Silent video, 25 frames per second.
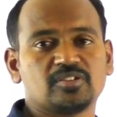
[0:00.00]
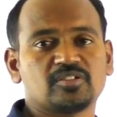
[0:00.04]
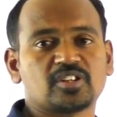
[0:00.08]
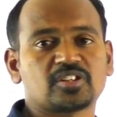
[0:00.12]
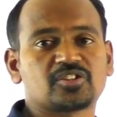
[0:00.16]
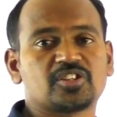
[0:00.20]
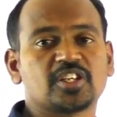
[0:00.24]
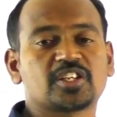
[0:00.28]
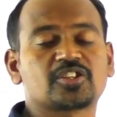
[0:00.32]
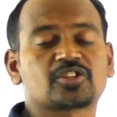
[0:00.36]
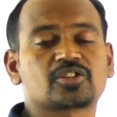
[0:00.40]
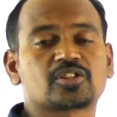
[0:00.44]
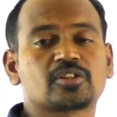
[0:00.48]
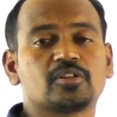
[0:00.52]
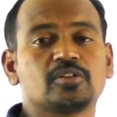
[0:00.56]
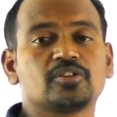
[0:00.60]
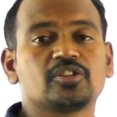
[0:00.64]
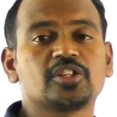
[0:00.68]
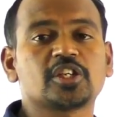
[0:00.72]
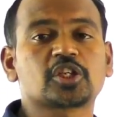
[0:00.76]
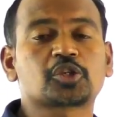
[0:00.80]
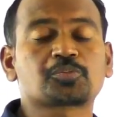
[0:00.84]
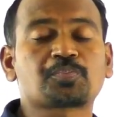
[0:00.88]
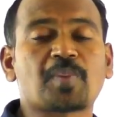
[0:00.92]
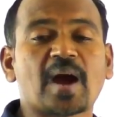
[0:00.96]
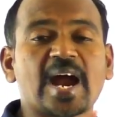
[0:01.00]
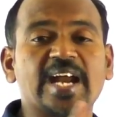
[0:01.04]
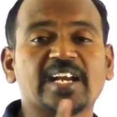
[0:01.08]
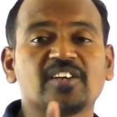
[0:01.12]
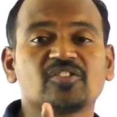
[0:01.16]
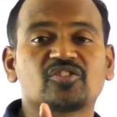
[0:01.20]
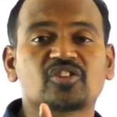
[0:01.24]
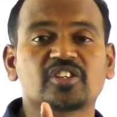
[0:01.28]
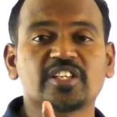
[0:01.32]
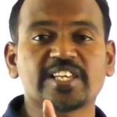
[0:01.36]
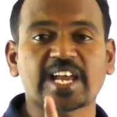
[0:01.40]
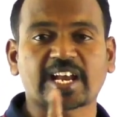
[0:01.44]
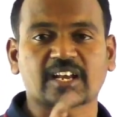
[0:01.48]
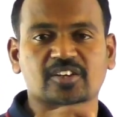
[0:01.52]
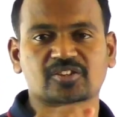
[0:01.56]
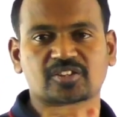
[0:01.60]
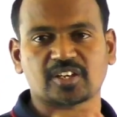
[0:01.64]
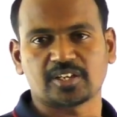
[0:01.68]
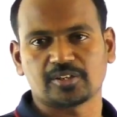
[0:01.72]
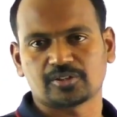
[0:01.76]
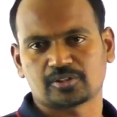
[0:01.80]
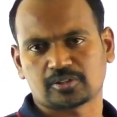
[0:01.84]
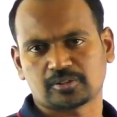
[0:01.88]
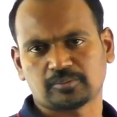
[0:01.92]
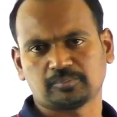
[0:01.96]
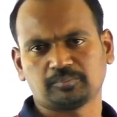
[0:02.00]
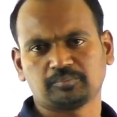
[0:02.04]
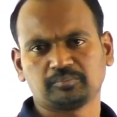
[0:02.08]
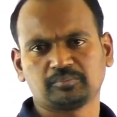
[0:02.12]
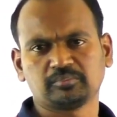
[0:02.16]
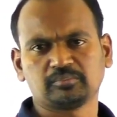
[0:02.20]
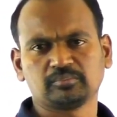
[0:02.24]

in the 6.3 exercise,